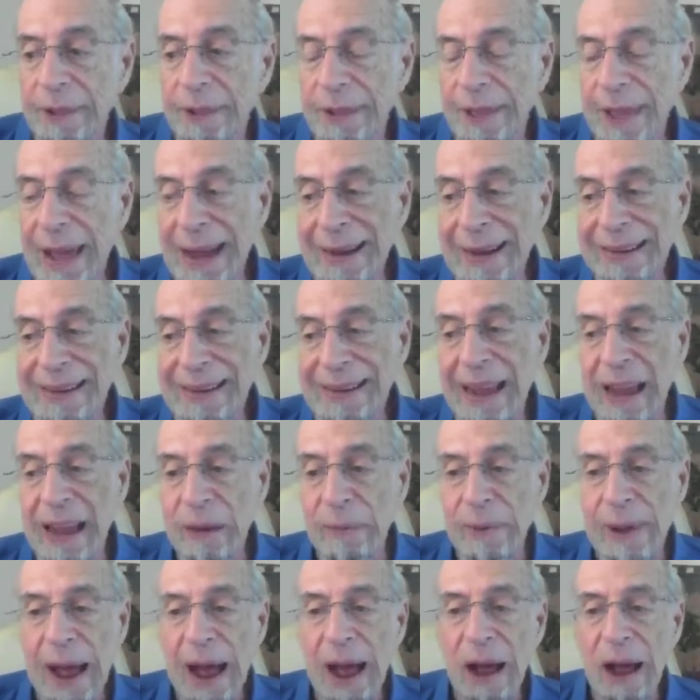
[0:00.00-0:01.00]
that
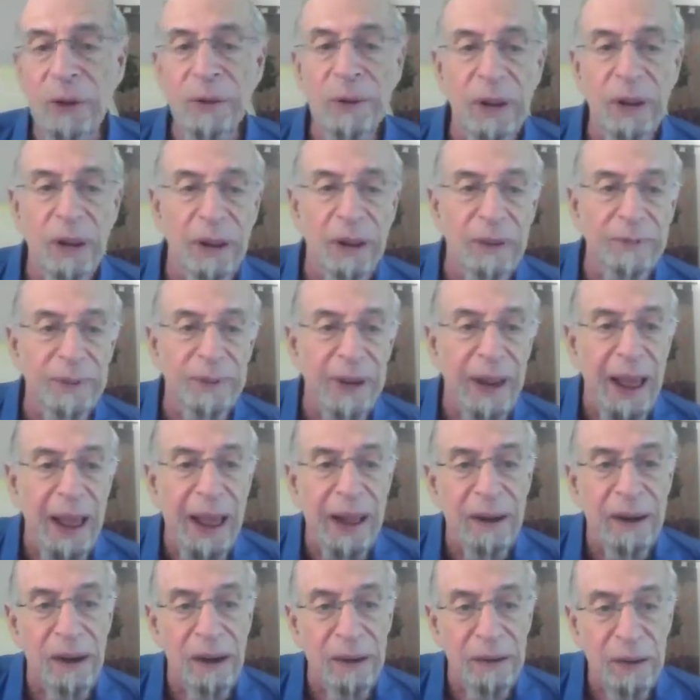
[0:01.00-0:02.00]
came out of an
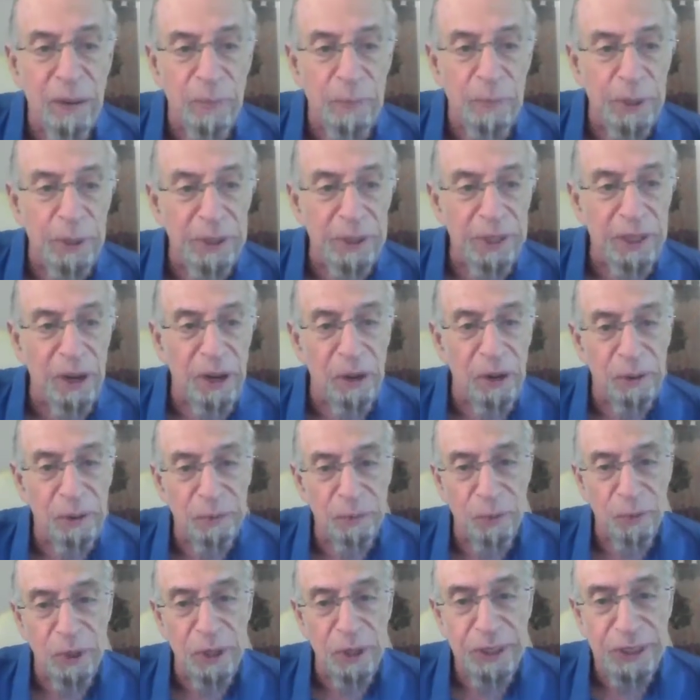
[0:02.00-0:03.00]

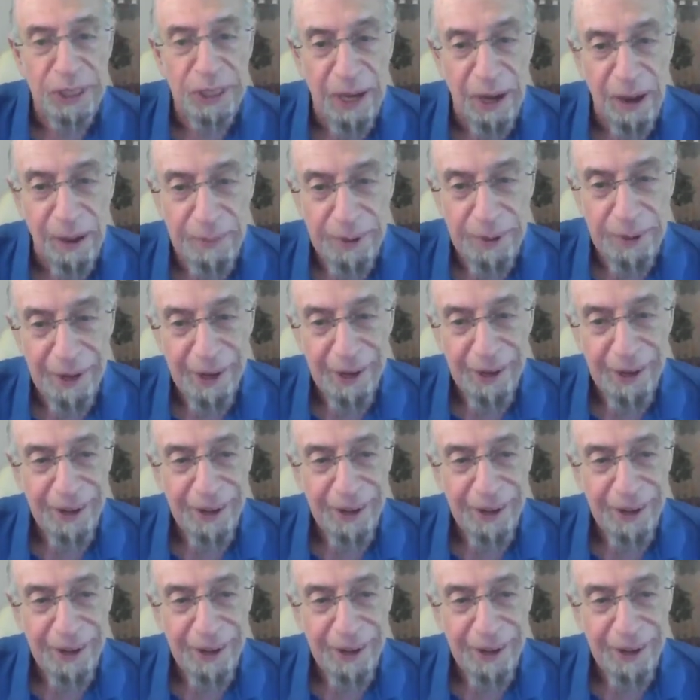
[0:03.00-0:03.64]
Anarchapulco workshop